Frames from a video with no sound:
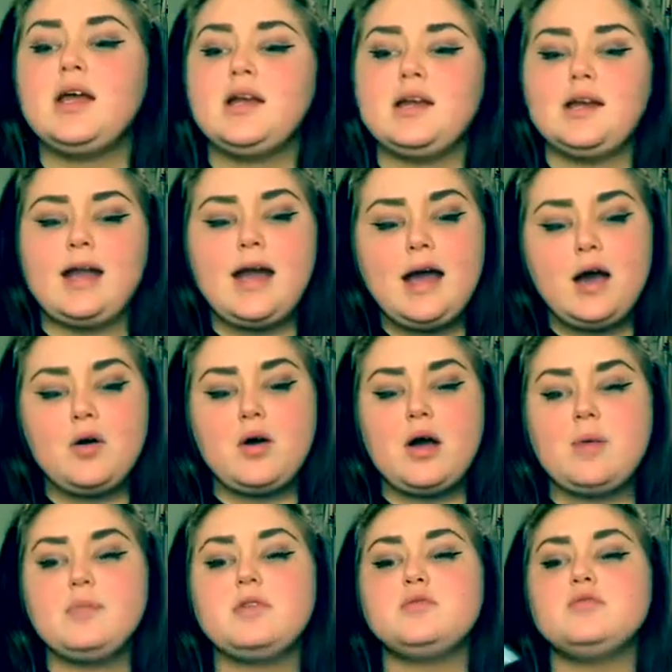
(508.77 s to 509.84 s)
Now I'm
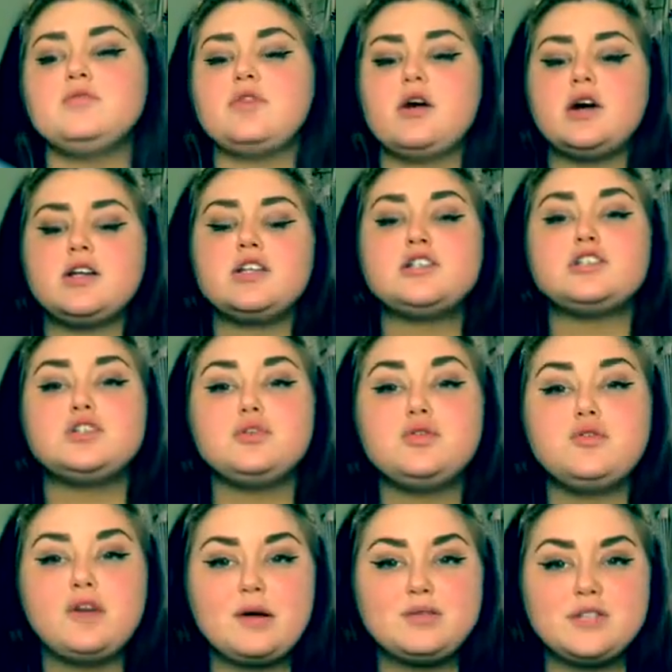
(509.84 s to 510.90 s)
going to move on to
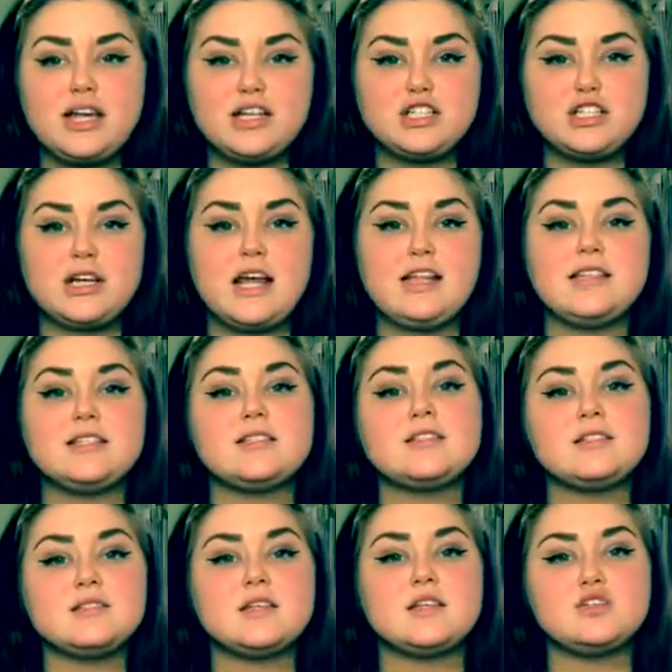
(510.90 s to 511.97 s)
foundation, and this
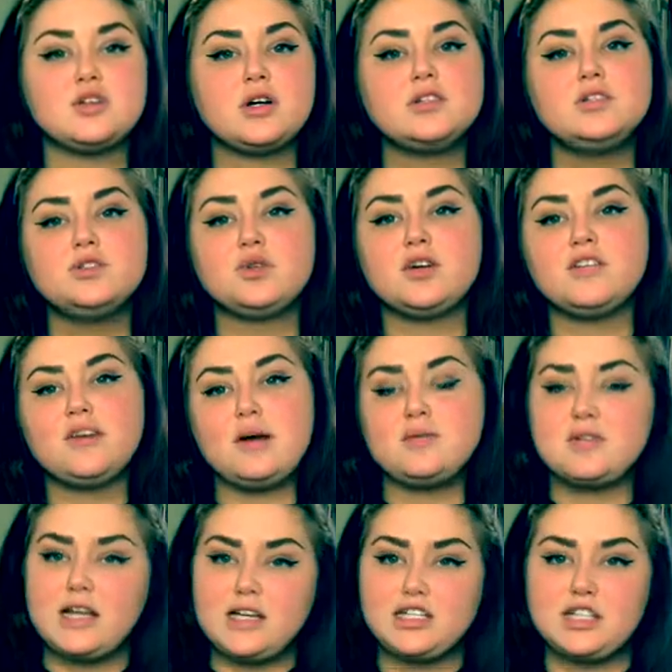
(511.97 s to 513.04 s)
is a drugstore
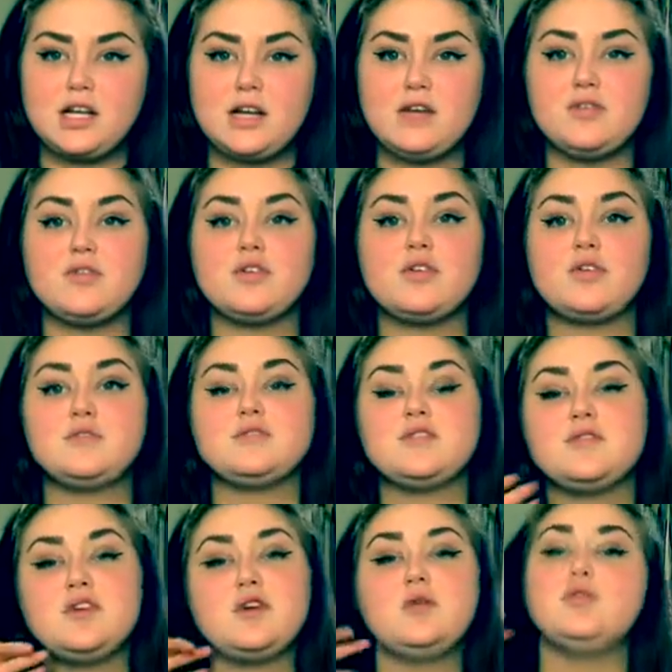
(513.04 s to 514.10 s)
foundation for those
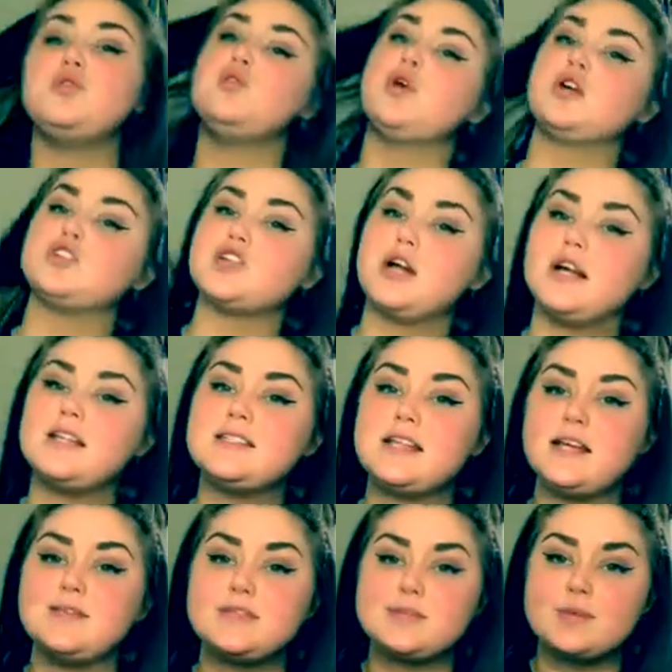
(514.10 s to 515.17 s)
of you who are trying to
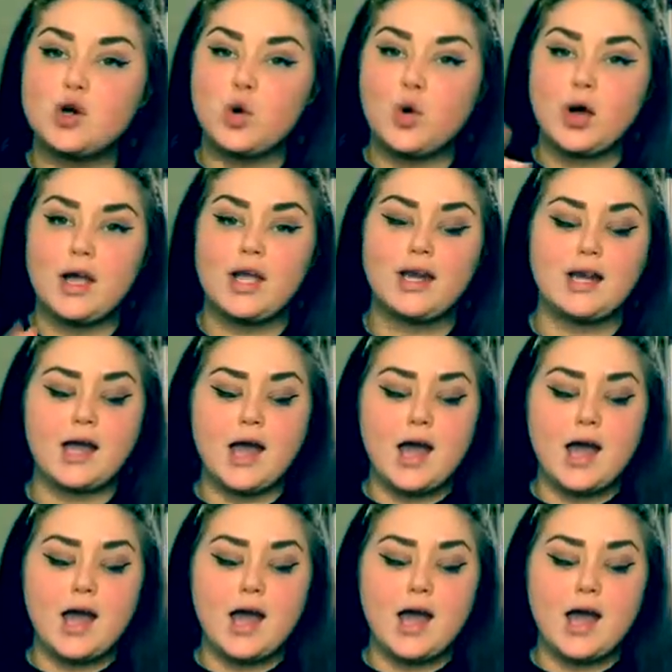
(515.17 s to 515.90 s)
save some coin.